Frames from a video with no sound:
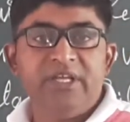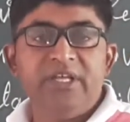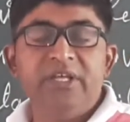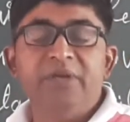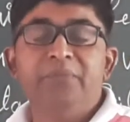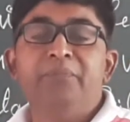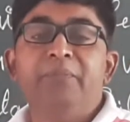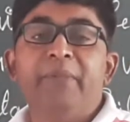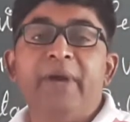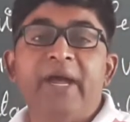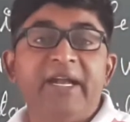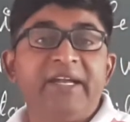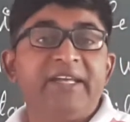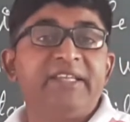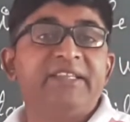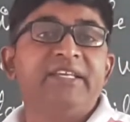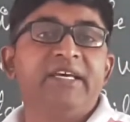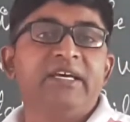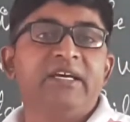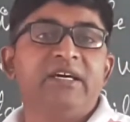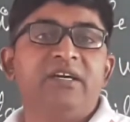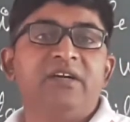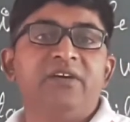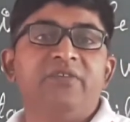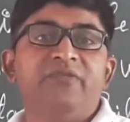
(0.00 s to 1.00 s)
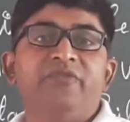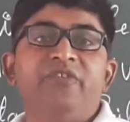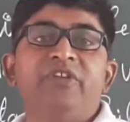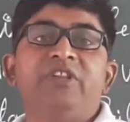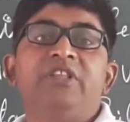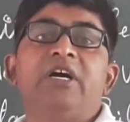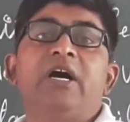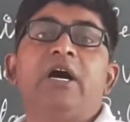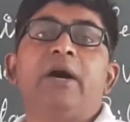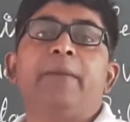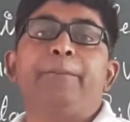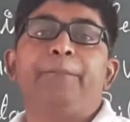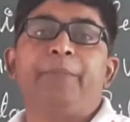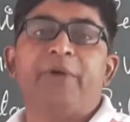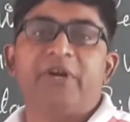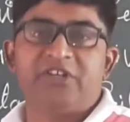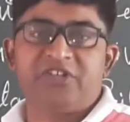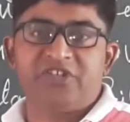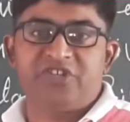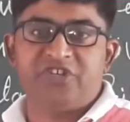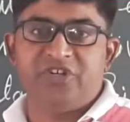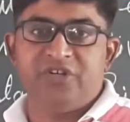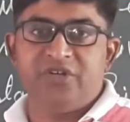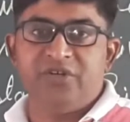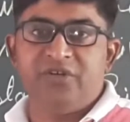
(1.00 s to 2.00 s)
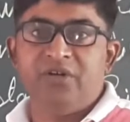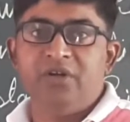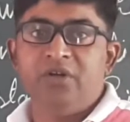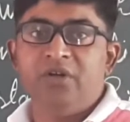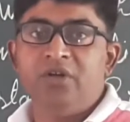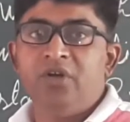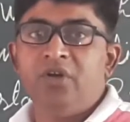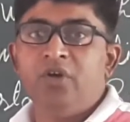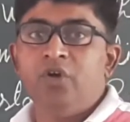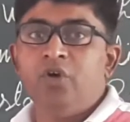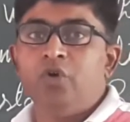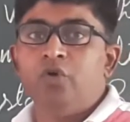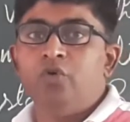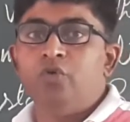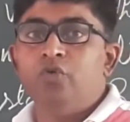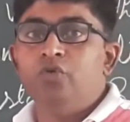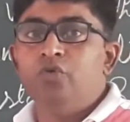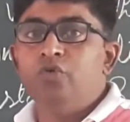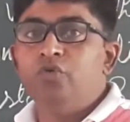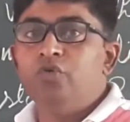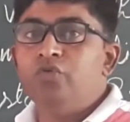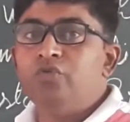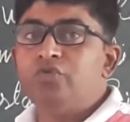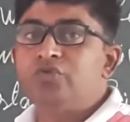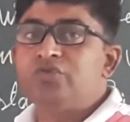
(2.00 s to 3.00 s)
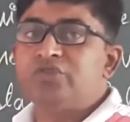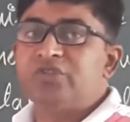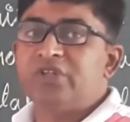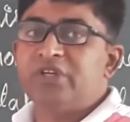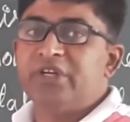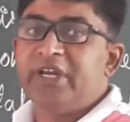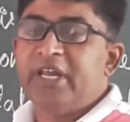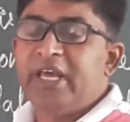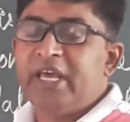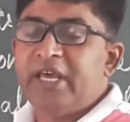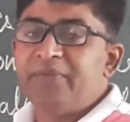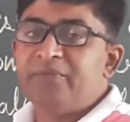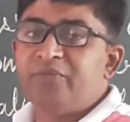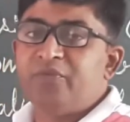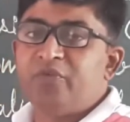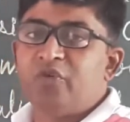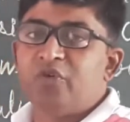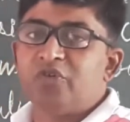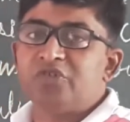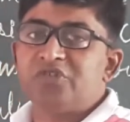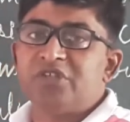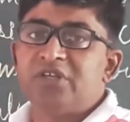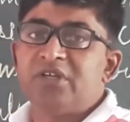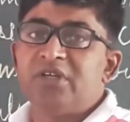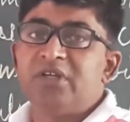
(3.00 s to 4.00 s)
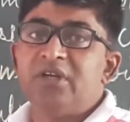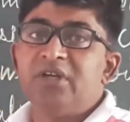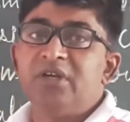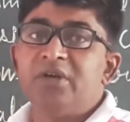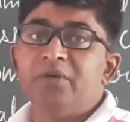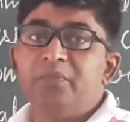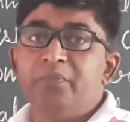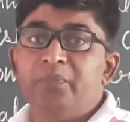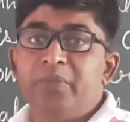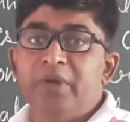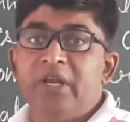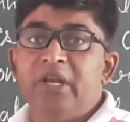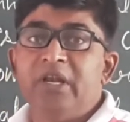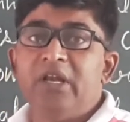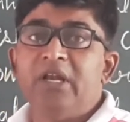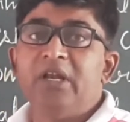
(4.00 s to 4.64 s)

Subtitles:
met there with a person whose name was Bill